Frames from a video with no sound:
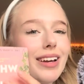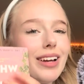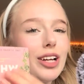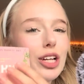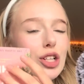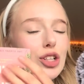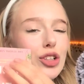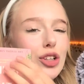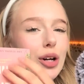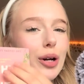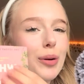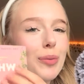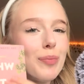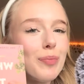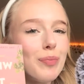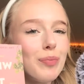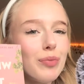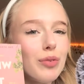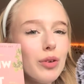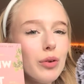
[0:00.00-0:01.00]
So,
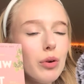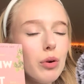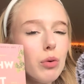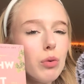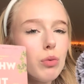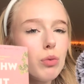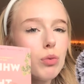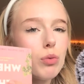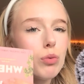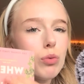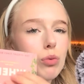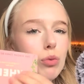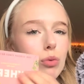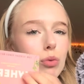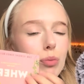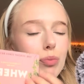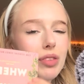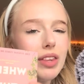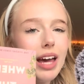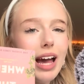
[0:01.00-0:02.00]

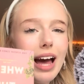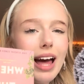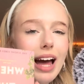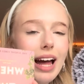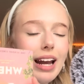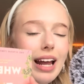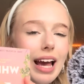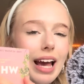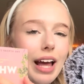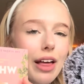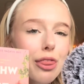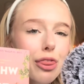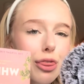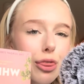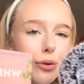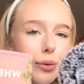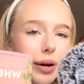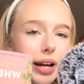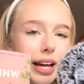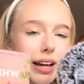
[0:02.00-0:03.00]
they had a
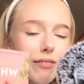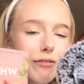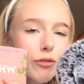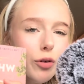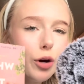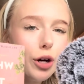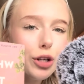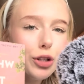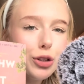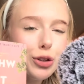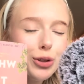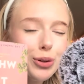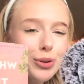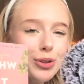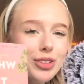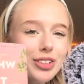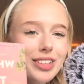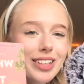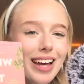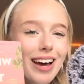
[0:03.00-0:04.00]
3-for-2
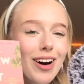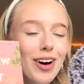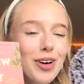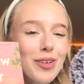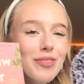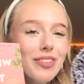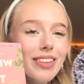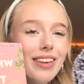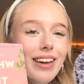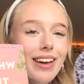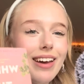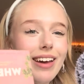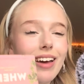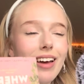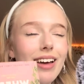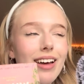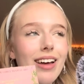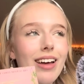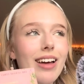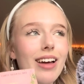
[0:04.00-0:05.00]
sale,
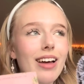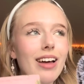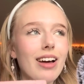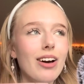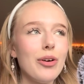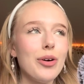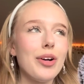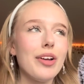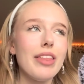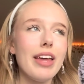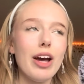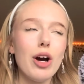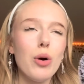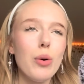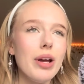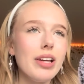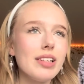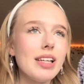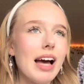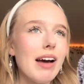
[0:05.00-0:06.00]
or they
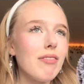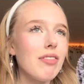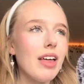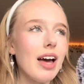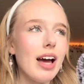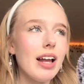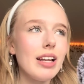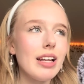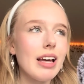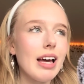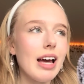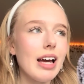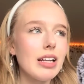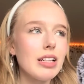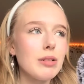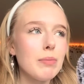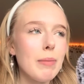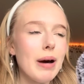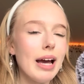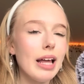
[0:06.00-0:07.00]
always have that
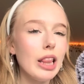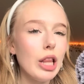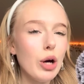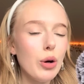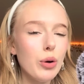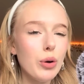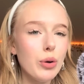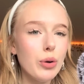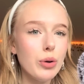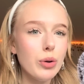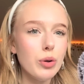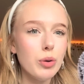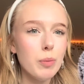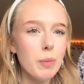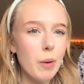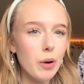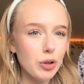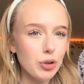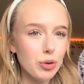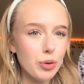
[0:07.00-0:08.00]
at my local
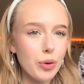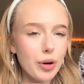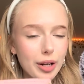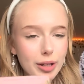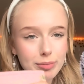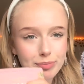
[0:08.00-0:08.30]
bookstore.